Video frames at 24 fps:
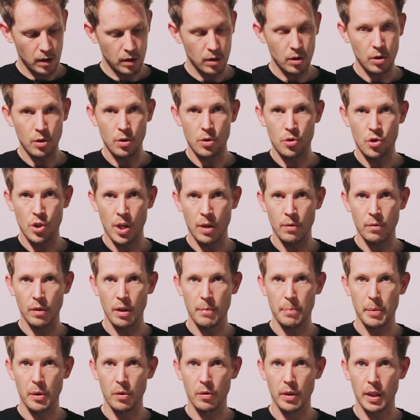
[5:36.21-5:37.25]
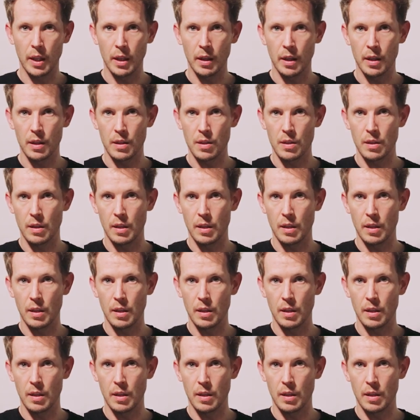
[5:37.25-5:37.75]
you're generally building it